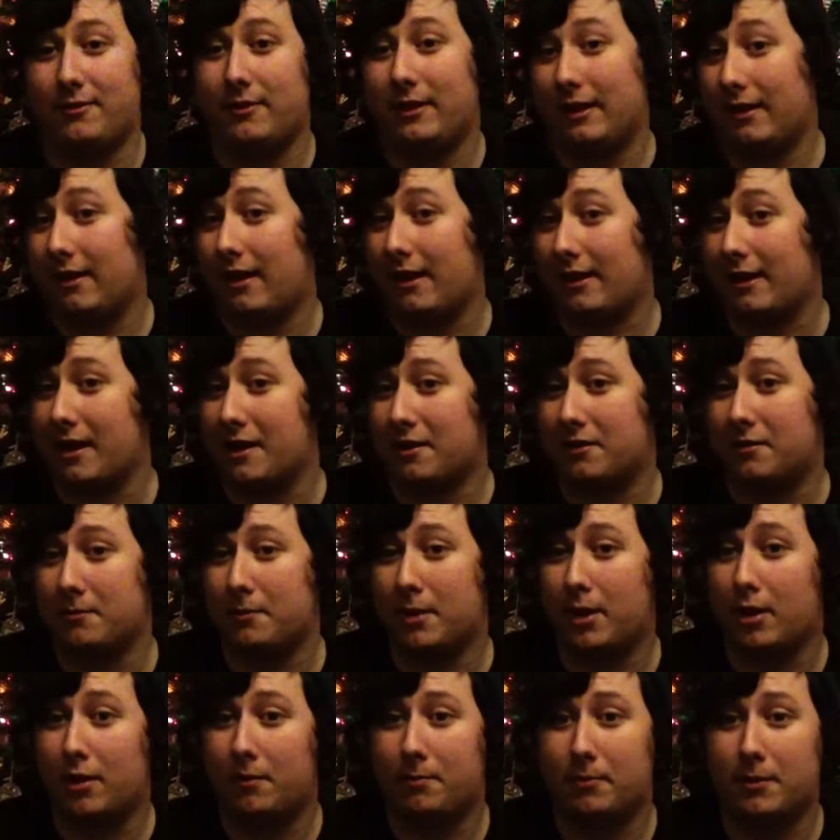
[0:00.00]
really like
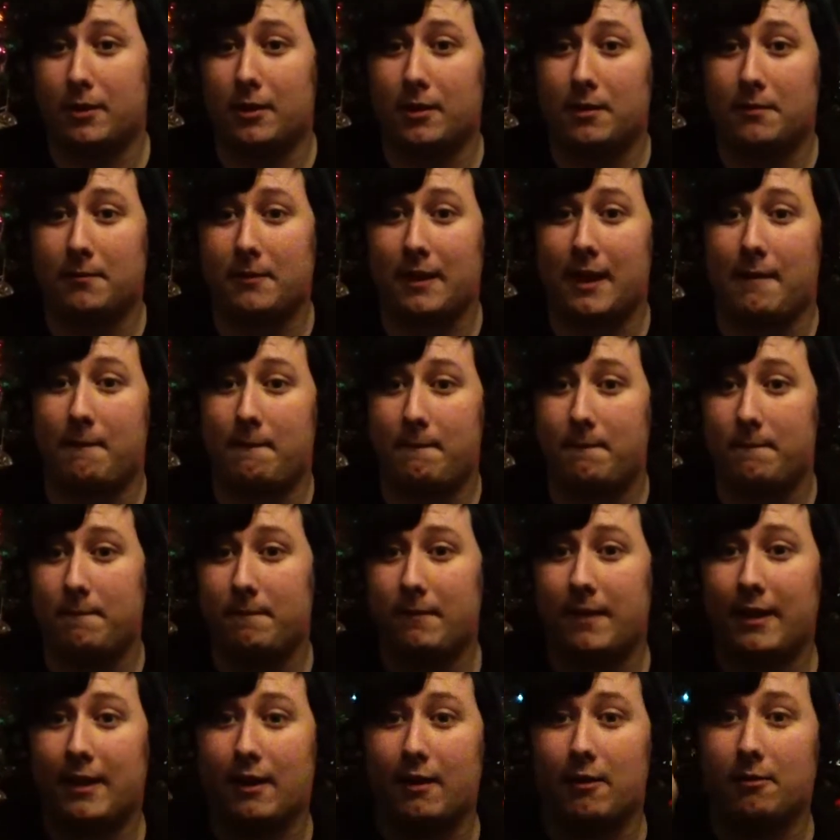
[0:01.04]
ASMR, but yeah,
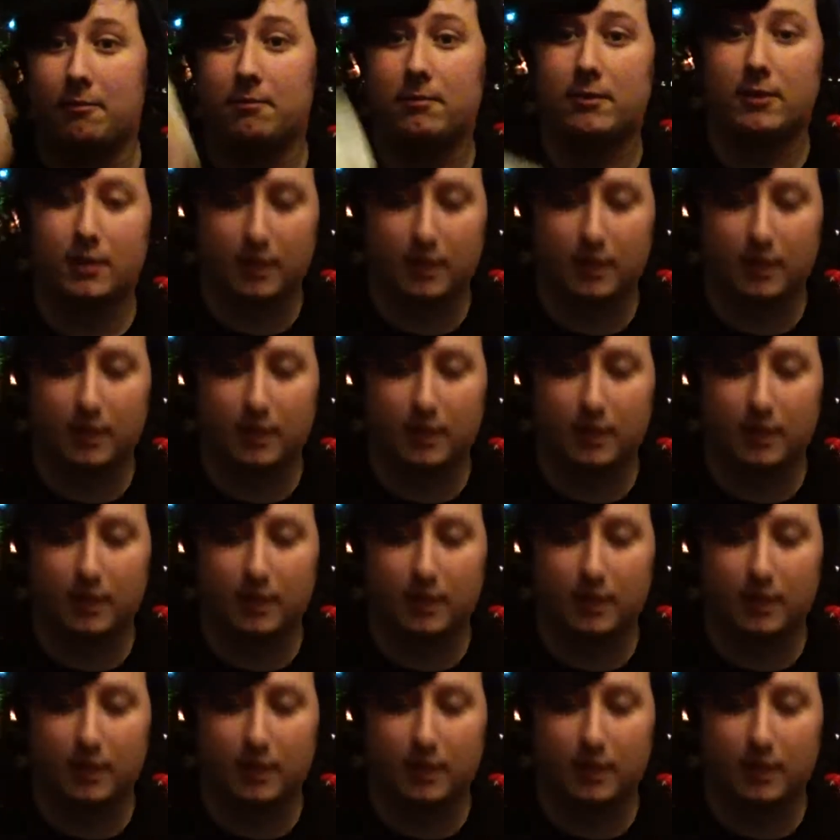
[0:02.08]
there you go.